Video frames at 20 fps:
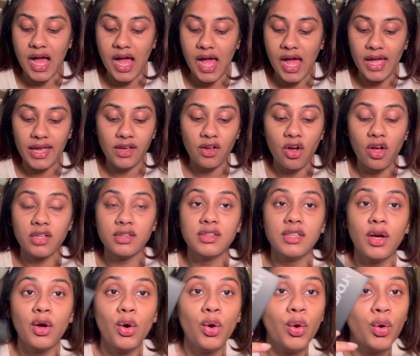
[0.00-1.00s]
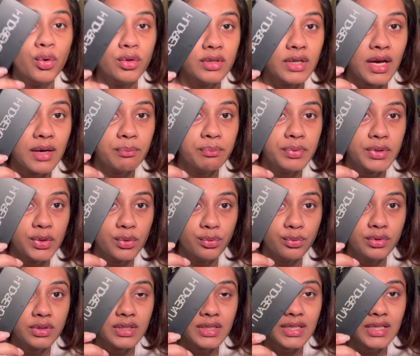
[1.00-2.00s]
I got the Huda
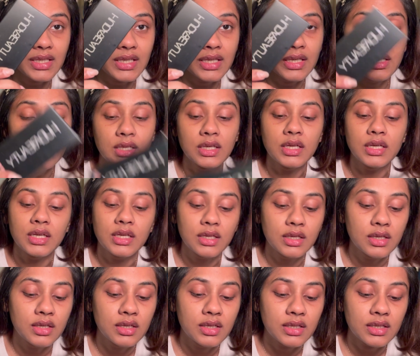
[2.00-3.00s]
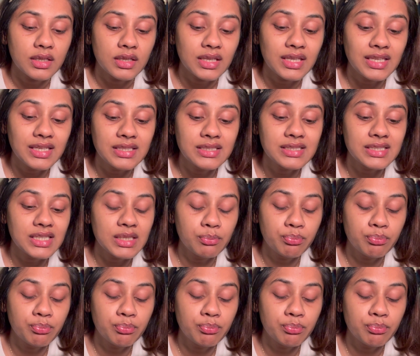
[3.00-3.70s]
Beauty Easy